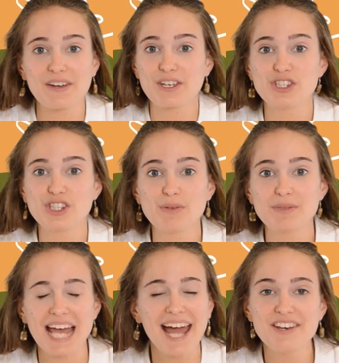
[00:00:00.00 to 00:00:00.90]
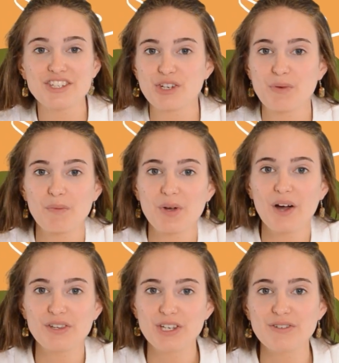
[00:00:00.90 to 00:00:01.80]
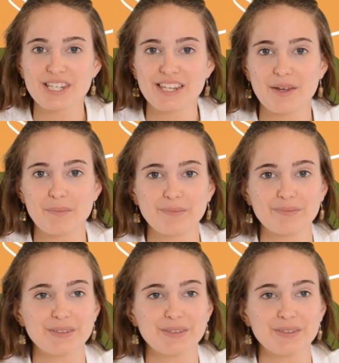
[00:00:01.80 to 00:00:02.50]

that consumes energy when we aren't using them.